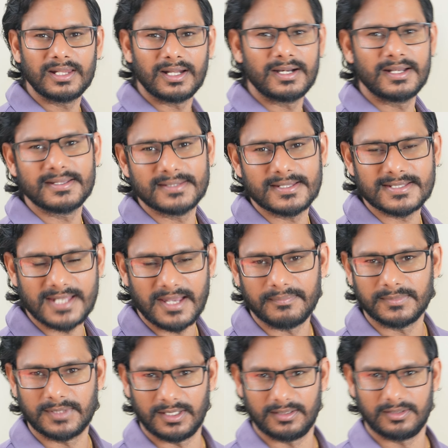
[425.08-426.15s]
learning the same
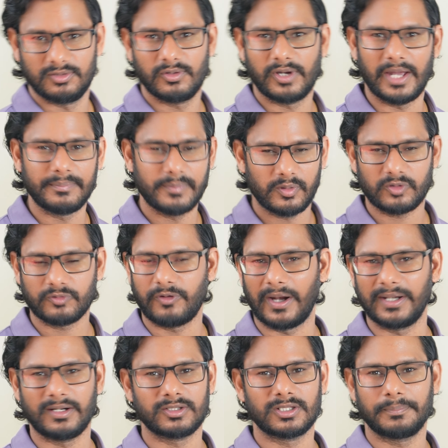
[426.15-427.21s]
thing. You can be able to
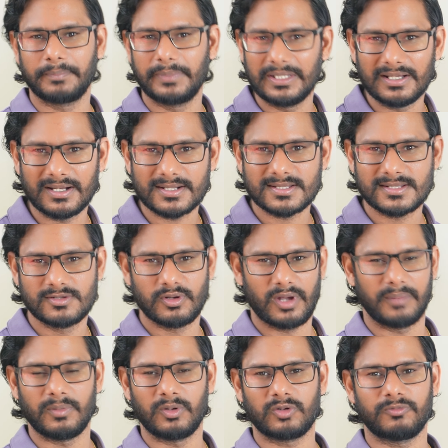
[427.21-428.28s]
find out the peers, you
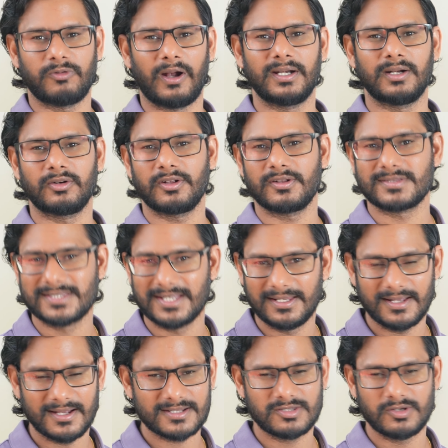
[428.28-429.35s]
can be able to find out your
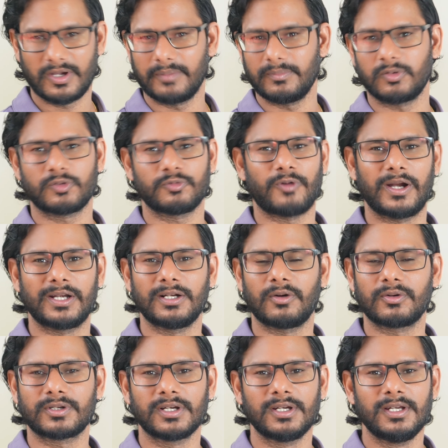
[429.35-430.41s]
seniors, you can be able to find
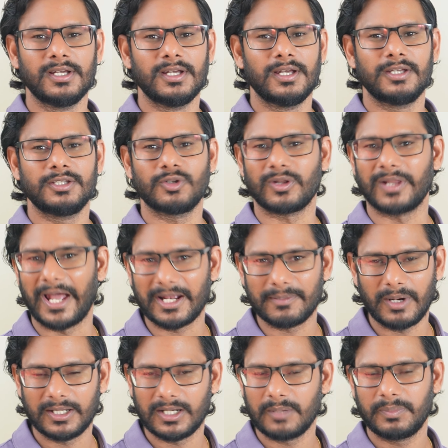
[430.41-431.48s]
out your
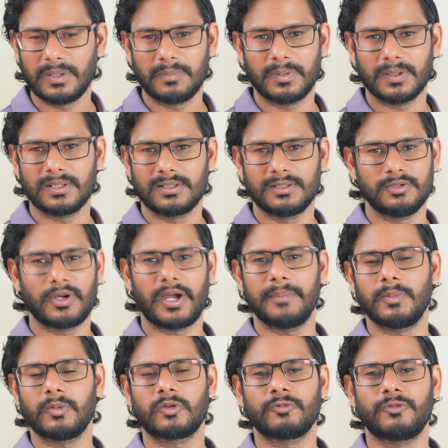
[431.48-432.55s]
like-minded people, you can be
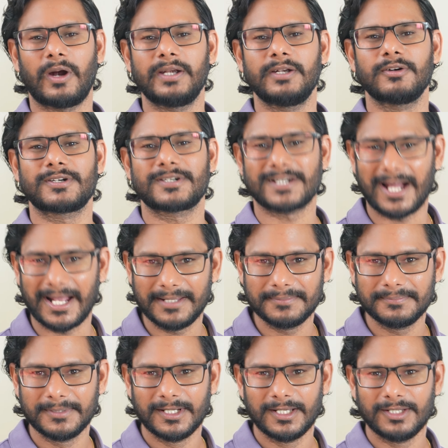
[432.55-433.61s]
able to find your tribe,
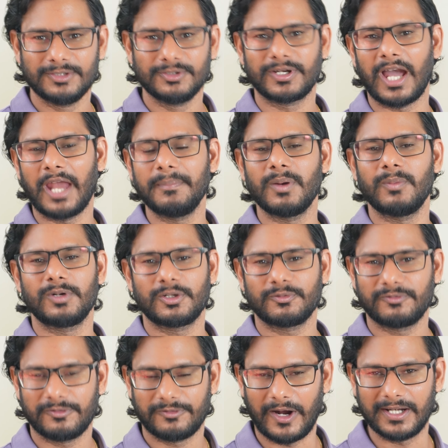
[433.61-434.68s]
you can be able
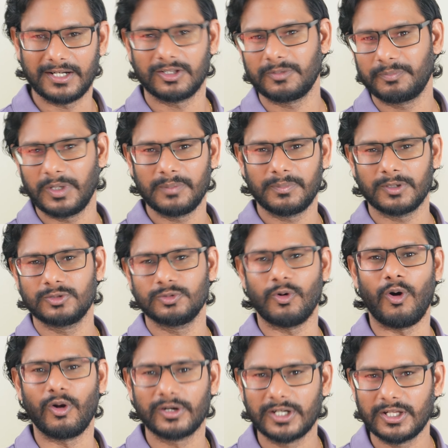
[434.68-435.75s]
to find out the people who
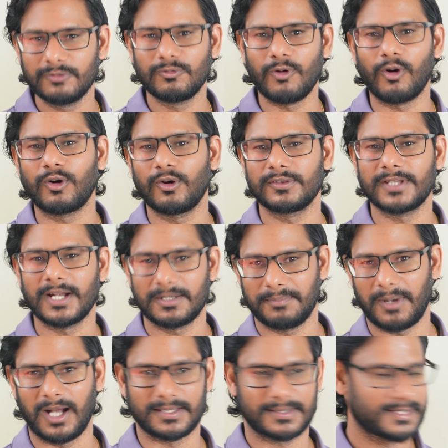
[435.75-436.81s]
already walk on that
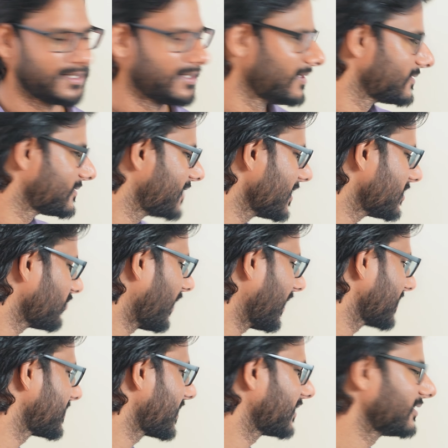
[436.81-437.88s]
path. That's what
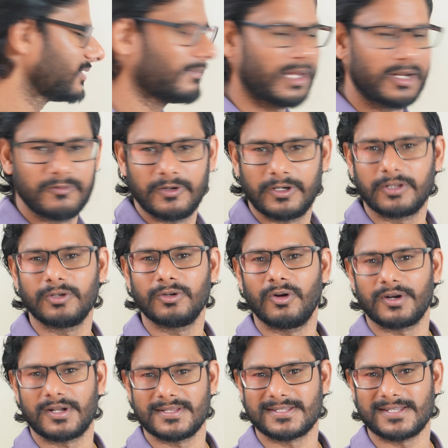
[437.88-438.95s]
exactly the benefit you
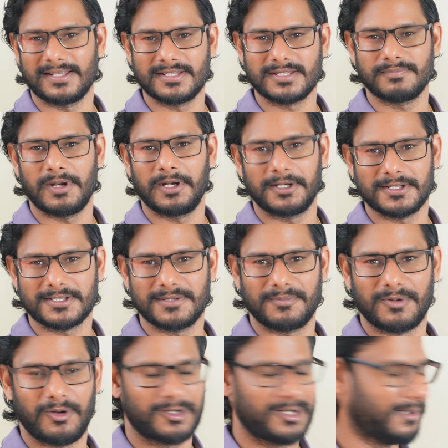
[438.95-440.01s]
got inside this mentorship
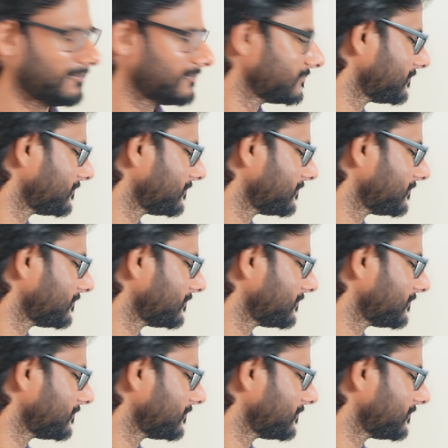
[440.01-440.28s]
program.